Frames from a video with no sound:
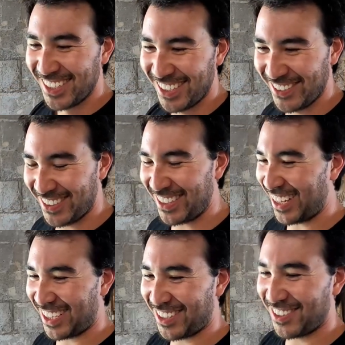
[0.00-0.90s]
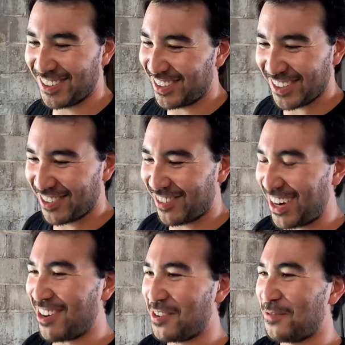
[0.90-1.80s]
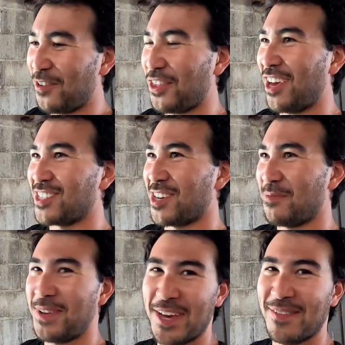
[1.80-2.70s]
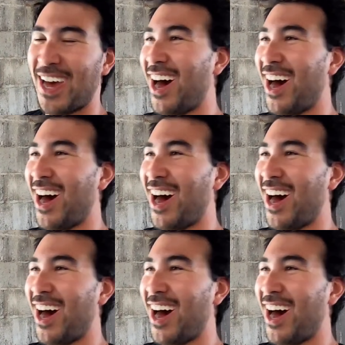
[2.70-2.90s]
It like right around 4,000 RPM